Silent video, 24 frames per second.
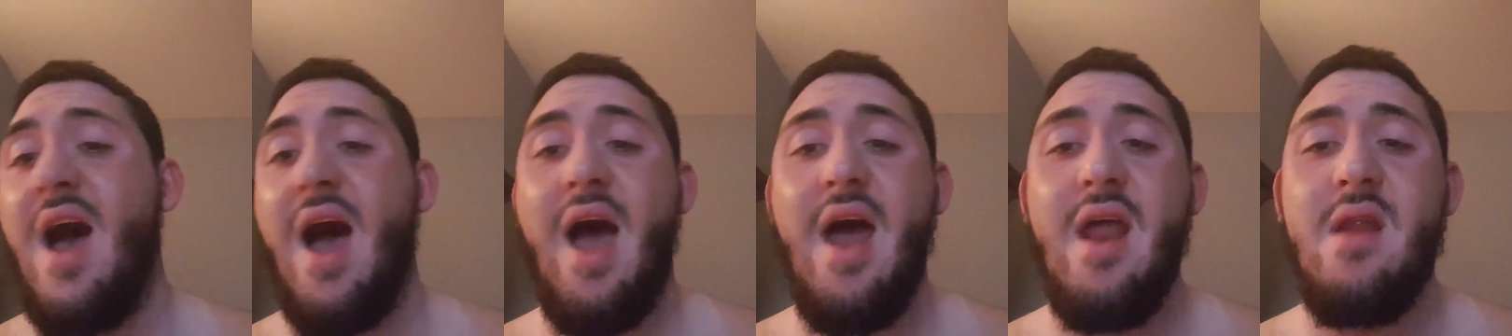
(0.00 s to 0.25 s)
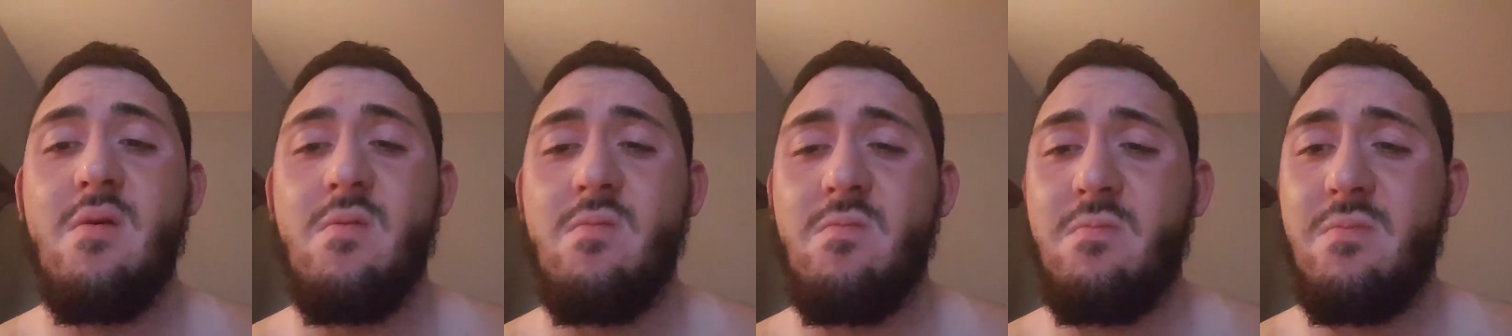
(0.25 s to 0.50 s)
I
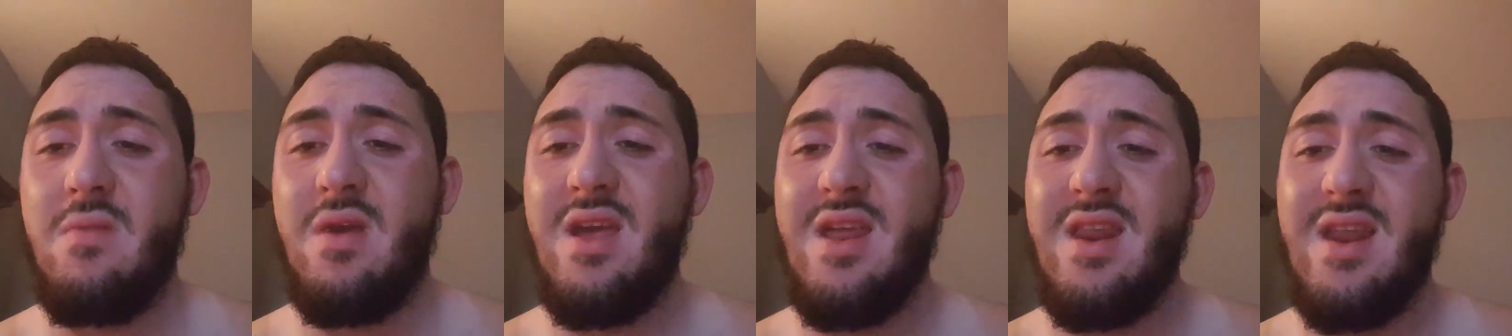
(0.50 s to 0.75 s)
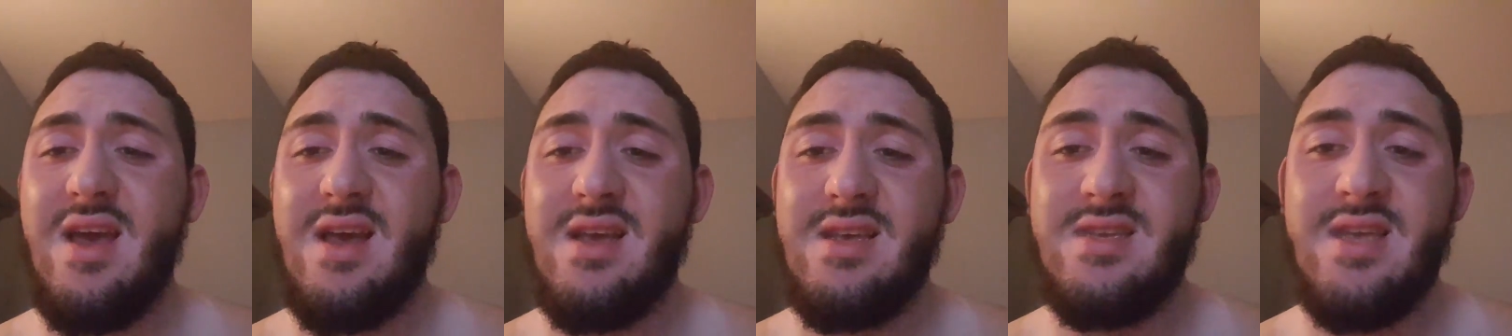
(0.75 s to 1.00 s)
had a
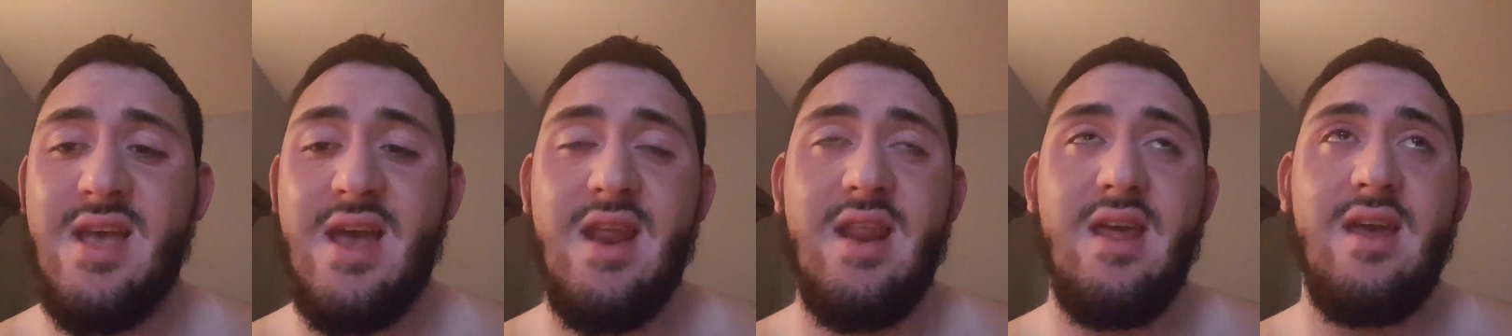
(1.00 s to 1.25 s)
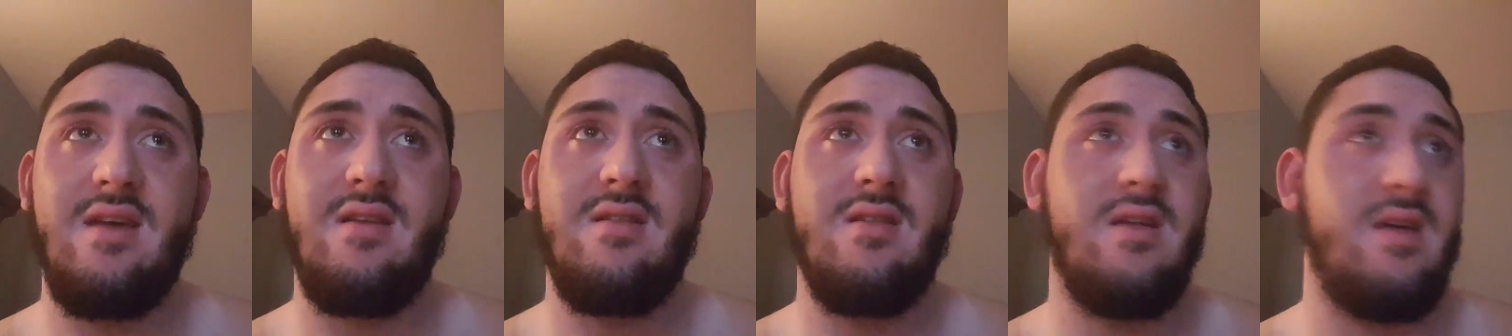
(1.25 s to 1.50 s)
mean ass
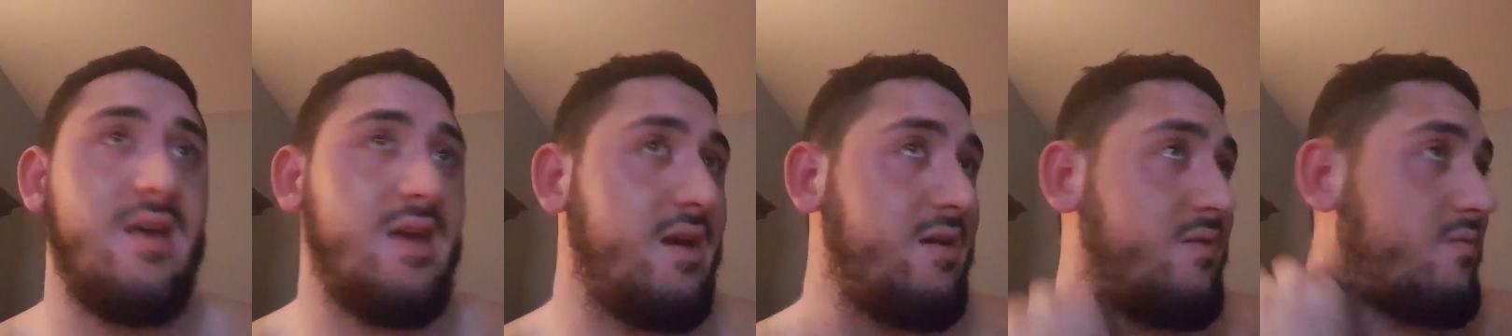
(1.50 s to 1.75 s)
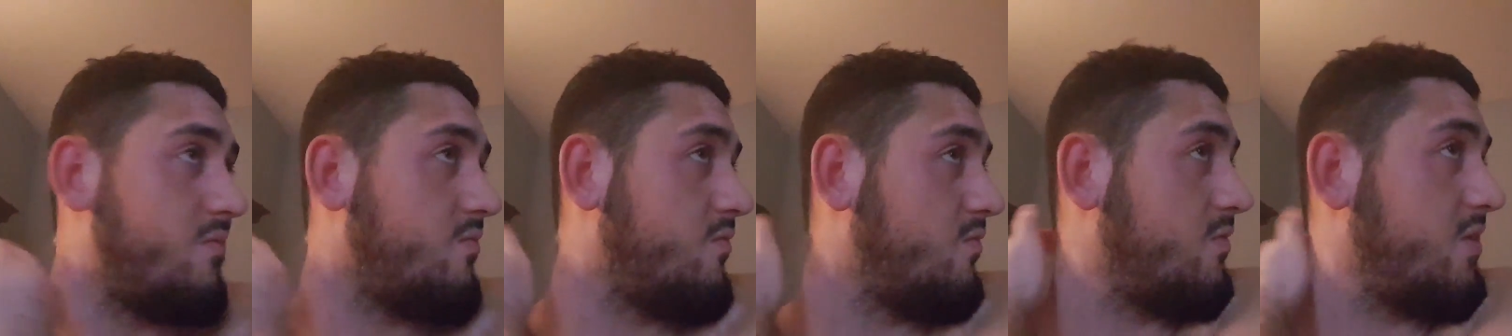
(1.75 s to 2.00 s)
headache. Like,
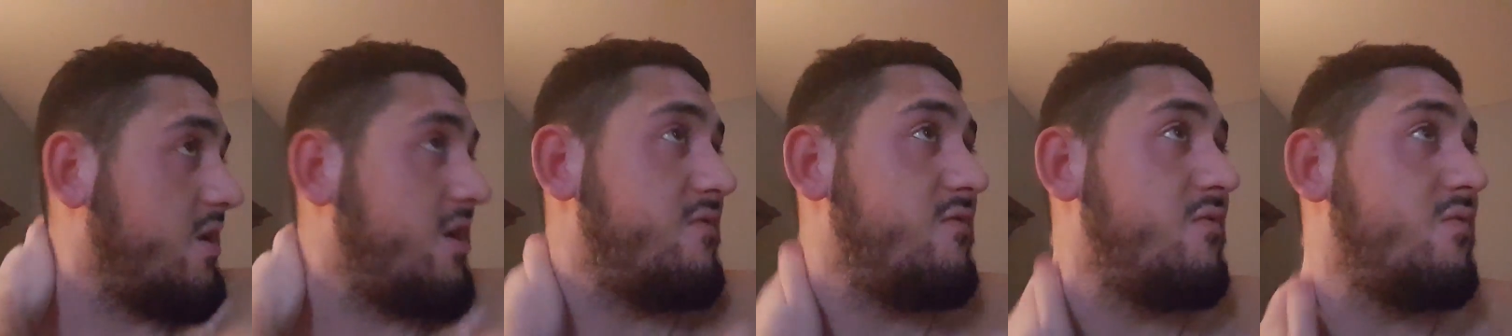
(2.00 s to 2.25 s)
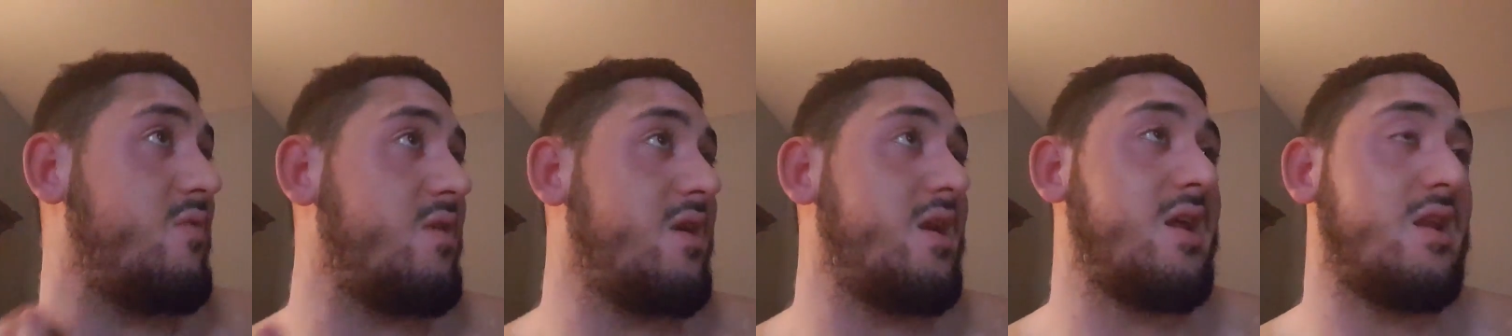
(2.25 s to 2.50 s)

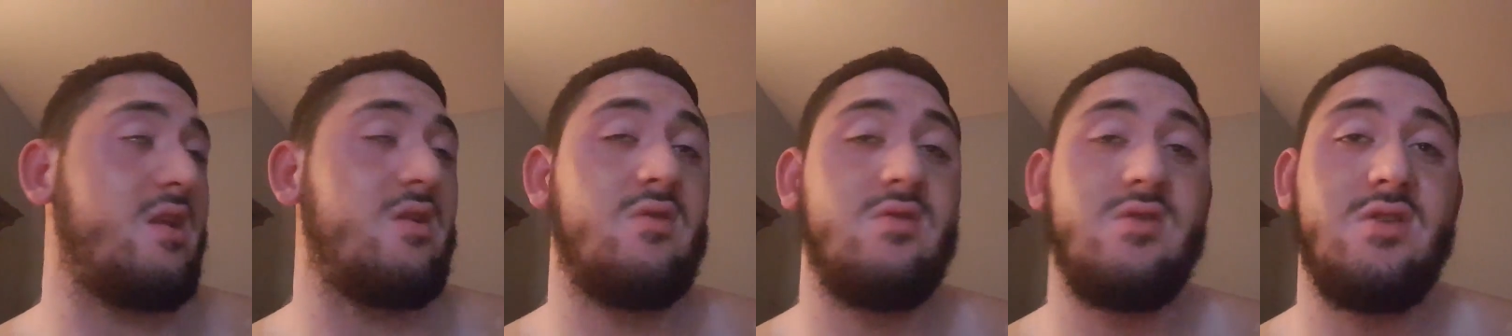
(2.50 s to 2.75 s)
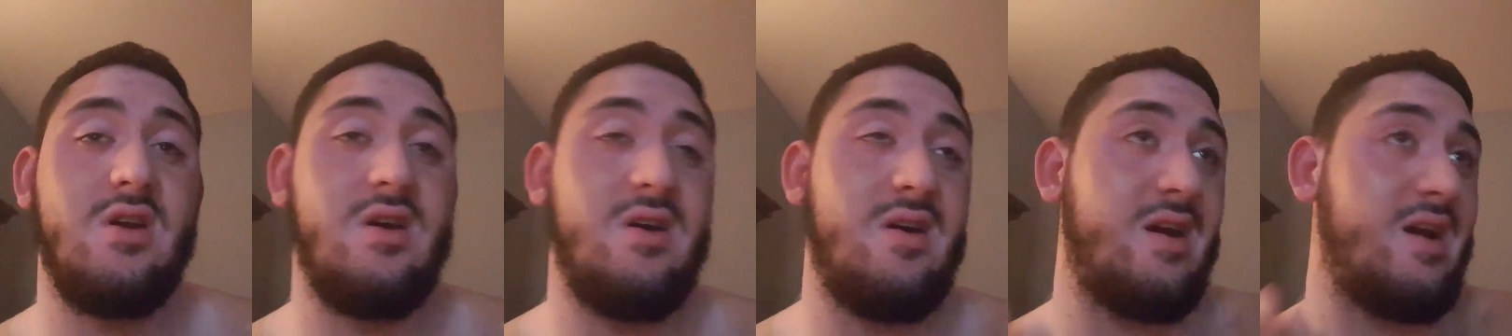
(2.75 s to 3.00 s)
even when I
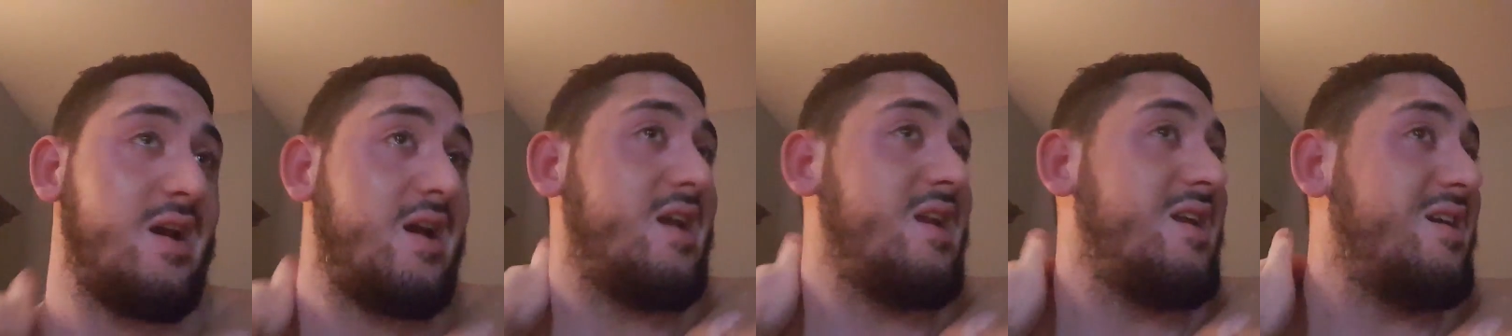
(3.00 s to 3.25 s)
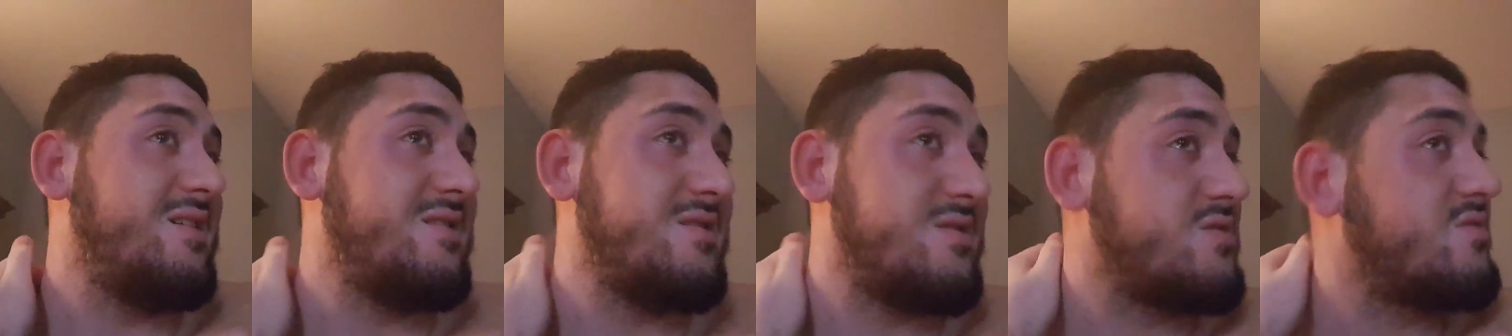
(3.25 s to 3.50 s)
told y'all I
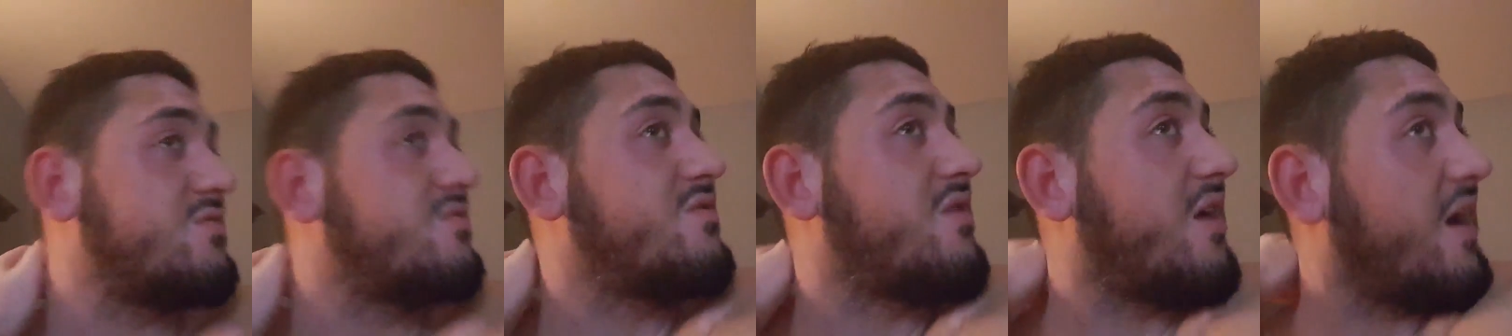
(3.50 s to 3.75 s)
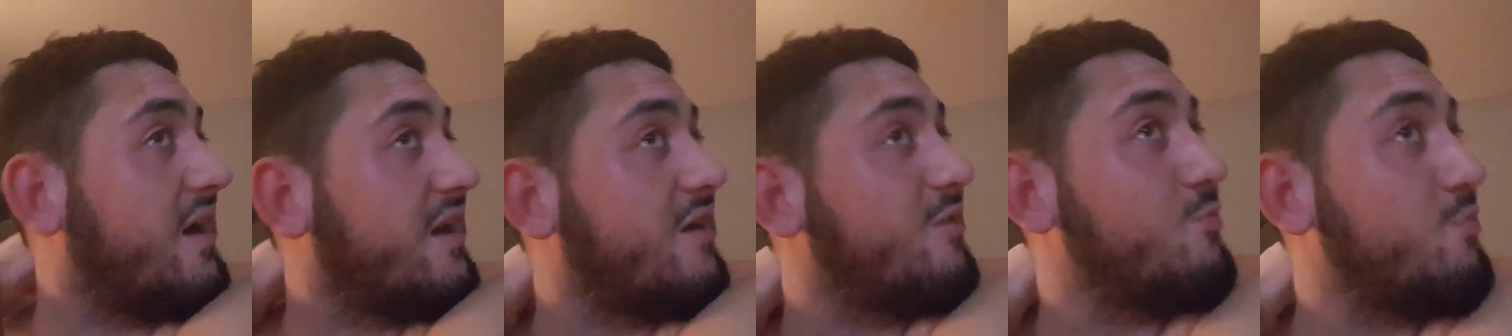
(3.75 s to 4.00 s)
got out of
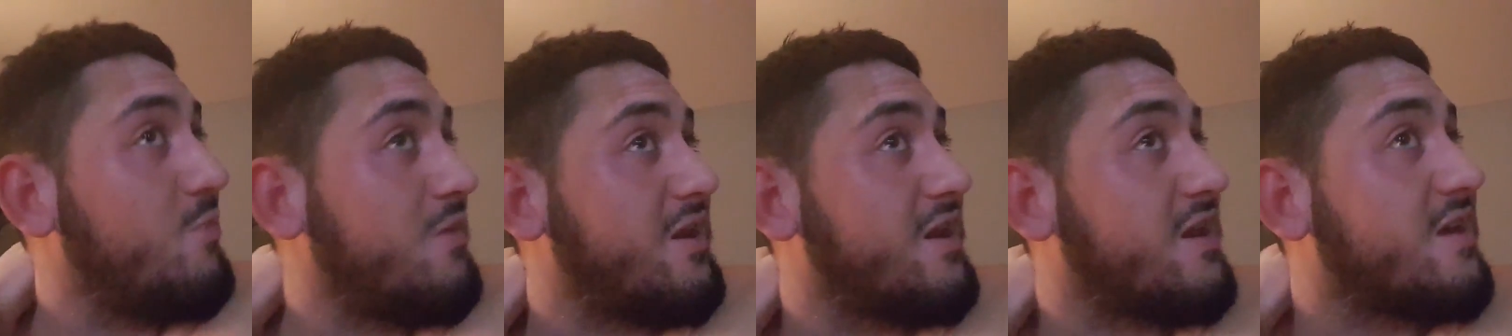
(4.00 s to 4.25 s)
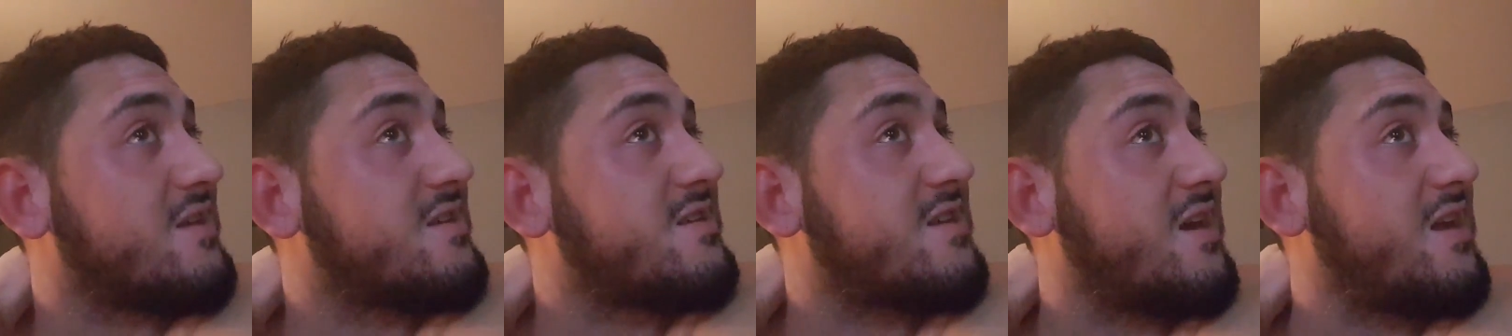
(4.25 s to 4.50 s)
school, I had a
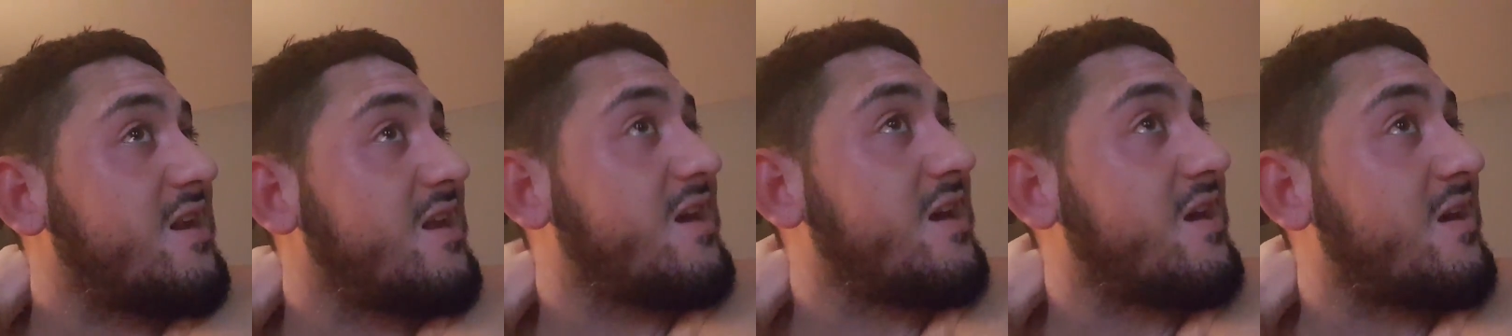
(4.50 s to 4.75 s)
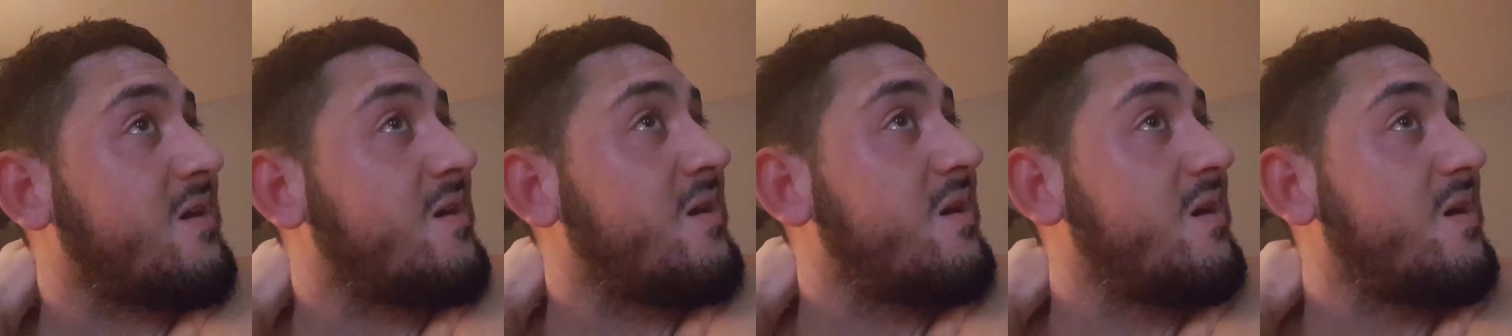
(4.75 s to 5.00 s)
mean ass
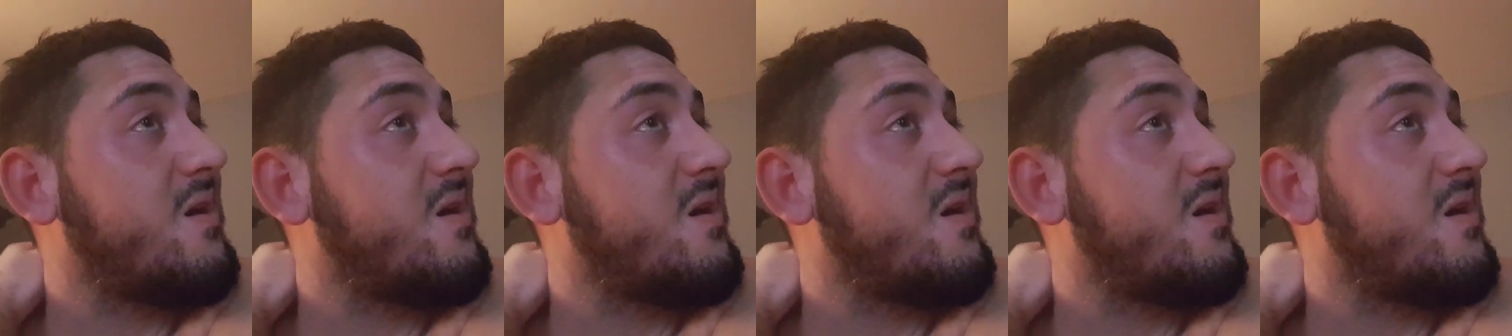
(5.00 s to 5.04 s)
headache.